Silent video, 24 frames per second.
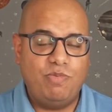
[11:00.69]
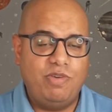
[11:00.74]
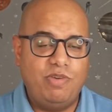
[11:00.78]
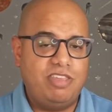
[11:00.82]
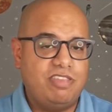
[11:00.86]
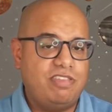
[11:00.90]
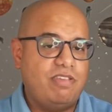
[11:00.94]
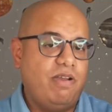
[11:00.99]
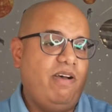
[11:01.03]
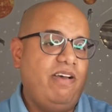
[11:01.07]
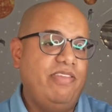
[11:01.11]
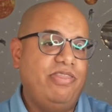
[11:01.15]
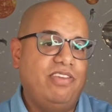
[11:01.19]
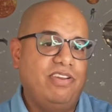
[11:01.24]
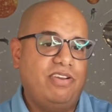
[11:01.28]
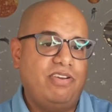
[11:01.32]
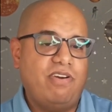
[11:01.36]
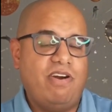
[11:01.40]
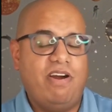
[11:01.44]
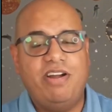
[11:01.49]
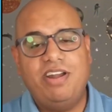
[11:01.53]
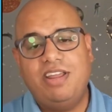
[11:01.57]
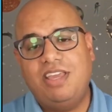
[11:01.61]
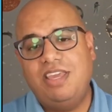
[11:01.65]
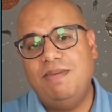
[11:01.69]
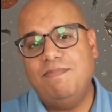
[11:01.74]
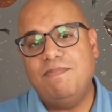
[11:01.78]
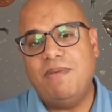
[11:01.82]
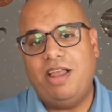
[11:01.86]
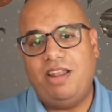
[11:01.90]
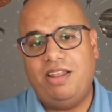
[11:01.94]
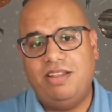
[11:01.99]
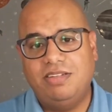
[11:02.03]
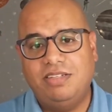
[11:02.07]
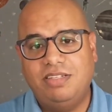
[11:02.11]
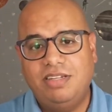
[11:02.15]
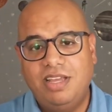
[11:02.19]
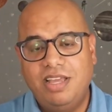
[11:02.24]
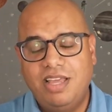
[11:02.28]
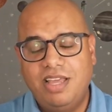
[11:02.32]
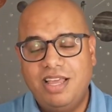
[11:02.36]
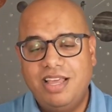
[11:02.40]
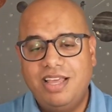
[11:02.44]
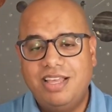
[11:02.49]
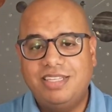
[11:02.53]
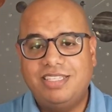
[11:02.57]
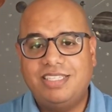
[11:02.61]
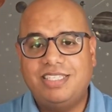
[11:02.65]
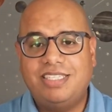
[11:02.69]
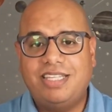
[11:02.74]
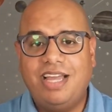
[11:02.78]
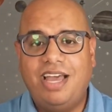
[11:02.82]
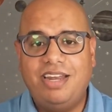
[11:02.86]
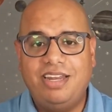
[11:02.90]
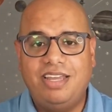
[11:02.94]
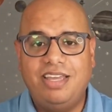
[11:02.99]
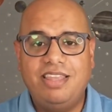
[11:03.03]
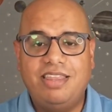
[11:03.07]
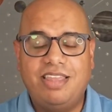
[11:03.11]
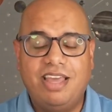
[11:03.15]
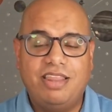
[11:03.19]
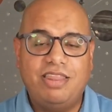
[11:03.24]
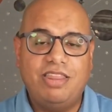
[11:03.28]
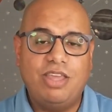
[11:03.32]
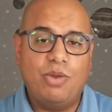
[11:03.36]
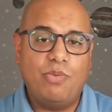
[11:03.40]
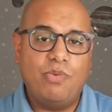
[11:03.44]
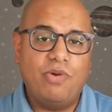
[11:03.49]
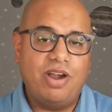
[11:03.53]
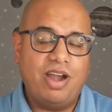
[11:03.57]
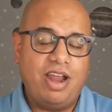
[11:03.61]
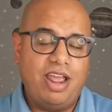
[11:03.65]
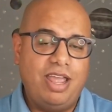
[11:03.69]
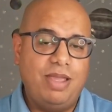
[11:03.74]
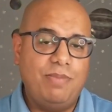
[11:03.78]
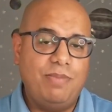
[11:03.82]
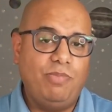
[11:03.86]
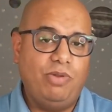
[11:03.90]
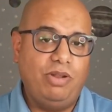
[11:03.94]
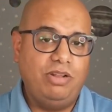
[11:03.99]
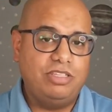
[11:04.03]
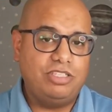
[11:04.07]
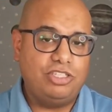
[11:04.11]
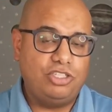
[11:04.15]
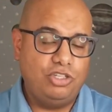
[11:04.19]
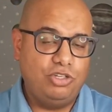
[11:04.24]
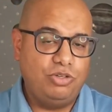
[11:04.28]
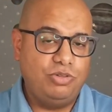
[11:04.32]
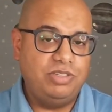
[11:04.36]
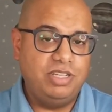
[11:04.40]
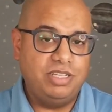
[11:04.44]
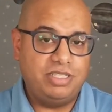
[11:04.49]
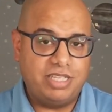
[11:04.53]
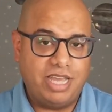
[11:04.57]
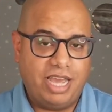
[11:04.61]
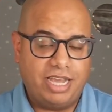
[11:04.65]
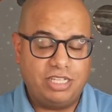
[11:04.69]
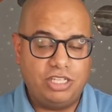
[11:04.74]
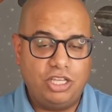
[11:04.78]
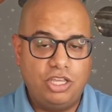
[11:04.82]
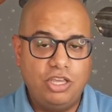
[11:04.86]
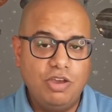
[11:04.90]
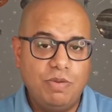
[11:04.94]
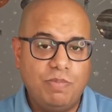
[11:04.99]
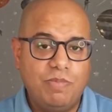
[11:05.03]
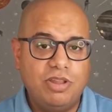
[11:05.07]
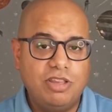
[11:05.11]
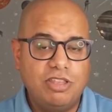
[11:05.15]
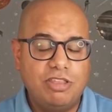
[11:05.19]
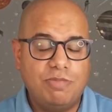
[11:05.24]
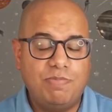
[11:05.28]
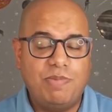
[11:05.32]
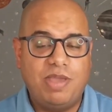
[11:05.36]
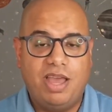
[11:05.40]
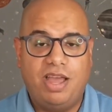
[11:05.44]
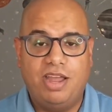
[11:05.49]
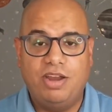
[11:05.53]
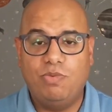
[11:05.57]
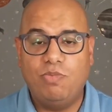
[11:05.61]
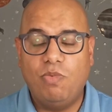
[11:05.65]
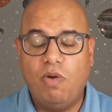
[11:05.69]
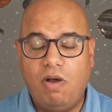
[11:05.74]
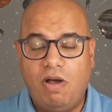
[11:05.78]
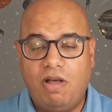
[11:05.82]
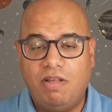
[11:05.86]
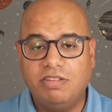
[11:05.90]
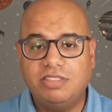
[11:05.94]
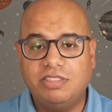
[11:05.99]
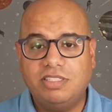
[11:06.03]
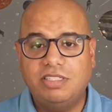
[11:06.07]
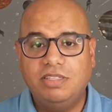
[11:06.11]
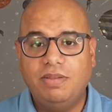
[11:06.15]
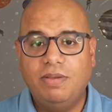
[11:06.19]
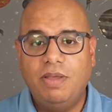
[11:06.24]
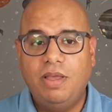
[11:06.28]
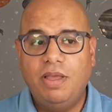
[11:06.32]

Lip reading: we saw the Carnegie Mellon study that they were able to detect humans behind walls,